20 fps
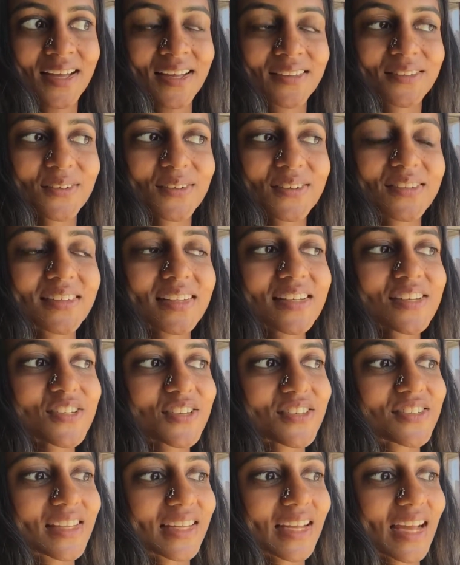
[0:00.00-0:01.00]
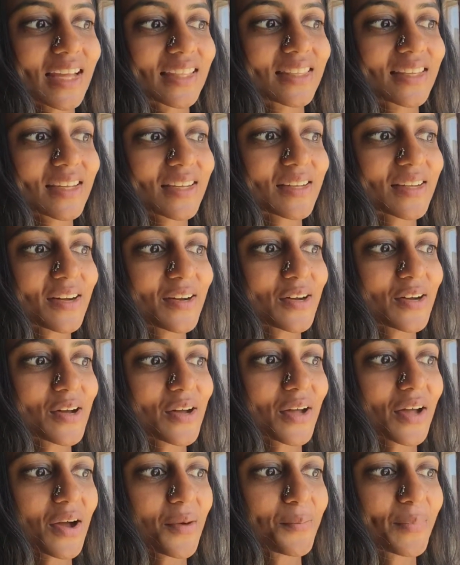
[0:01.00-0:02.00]
So it's interesting, I think,
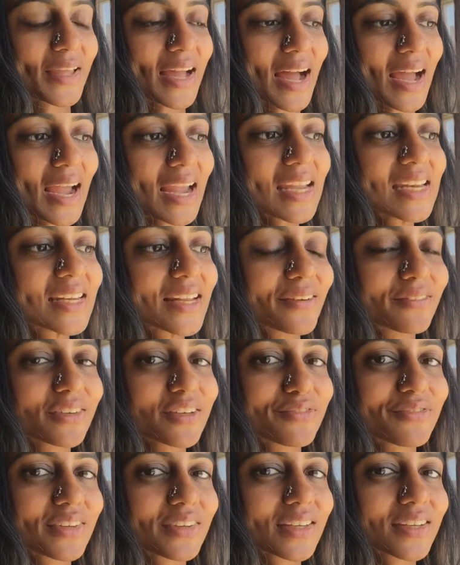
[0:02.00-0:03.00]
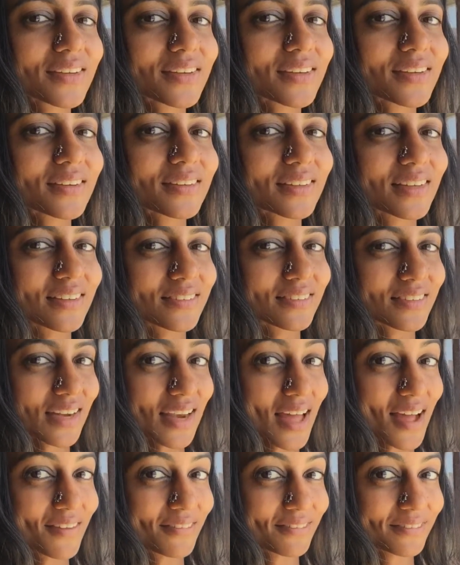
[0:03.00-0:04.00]
behind every fear, there's a
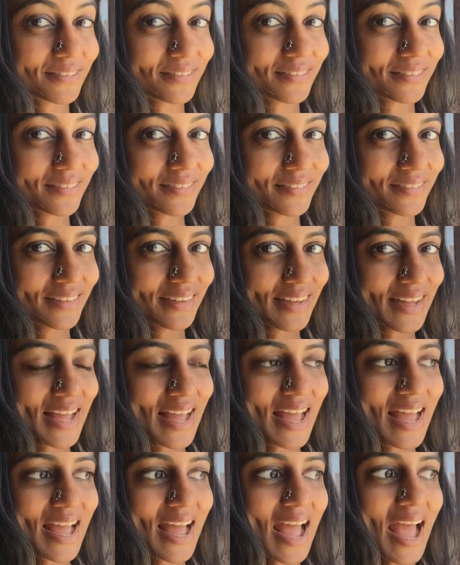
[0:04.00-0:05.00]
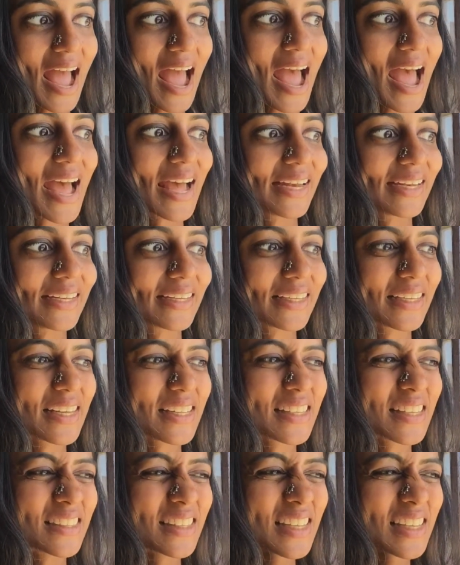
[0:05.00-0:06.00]
love. And
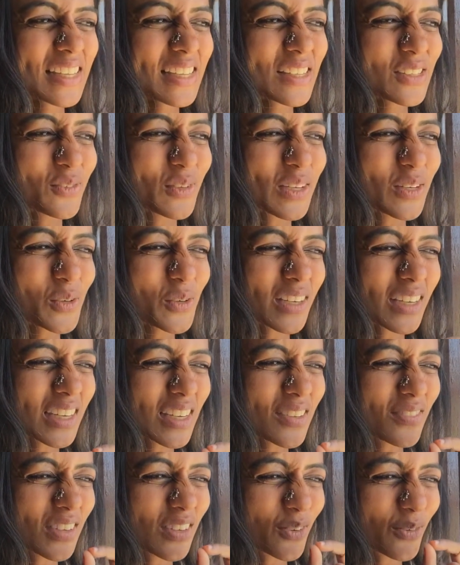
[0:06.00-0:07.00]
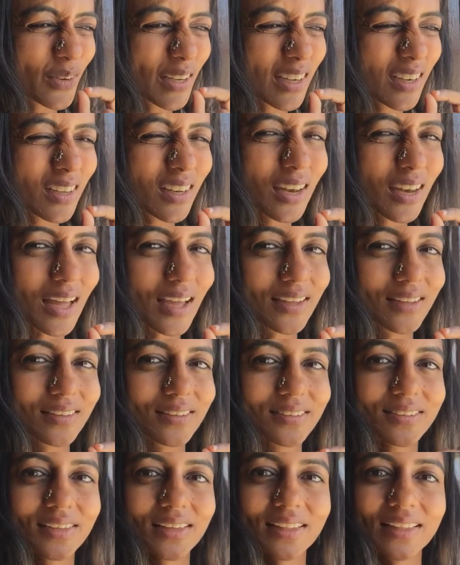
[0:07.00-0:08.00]
the thing is, we don't even
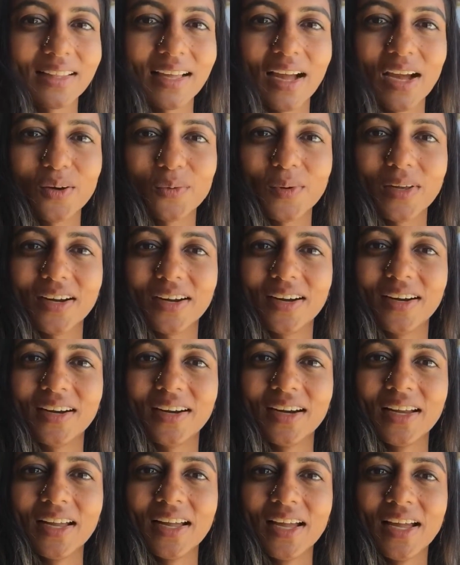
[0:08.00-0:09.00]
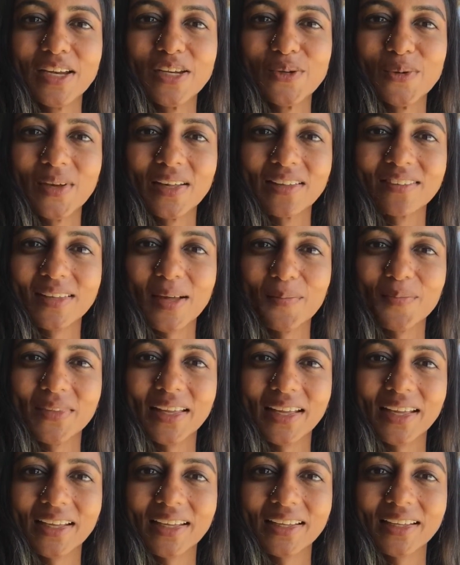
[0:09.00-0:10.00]
realize that we are doing
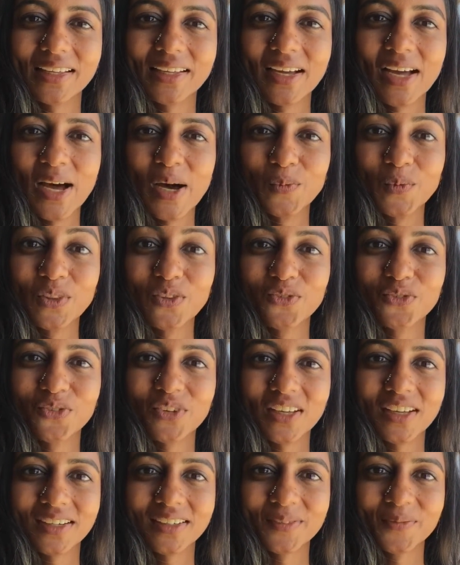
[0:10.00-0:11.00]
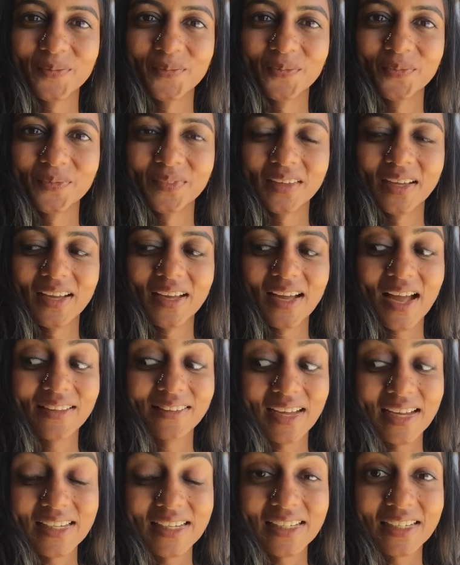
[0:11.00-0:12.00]
something uh, with fear,
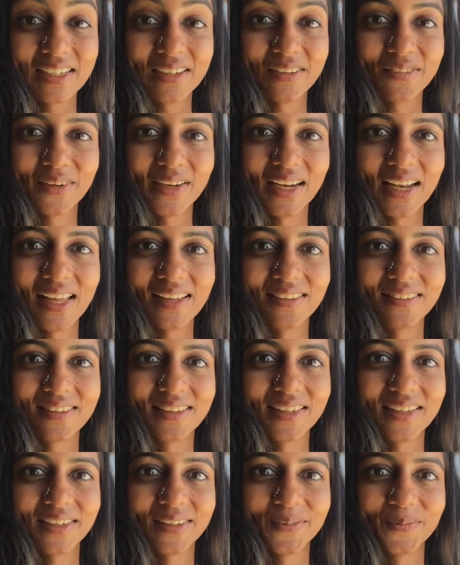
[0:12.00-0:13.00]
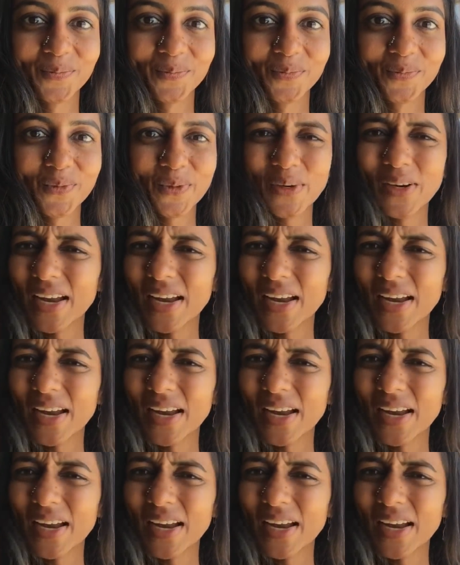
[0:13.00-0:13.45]
as I didn't realize here, or